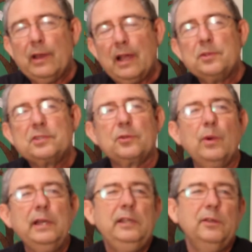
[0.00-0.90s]
when I was
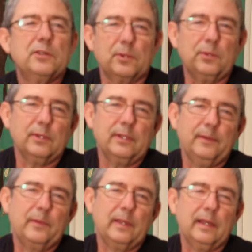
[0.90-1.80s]
20 years old,
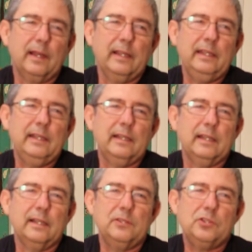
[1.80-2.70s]
I
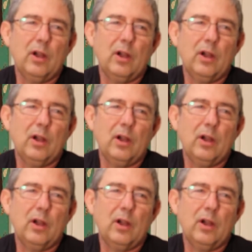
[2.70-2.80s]
needed a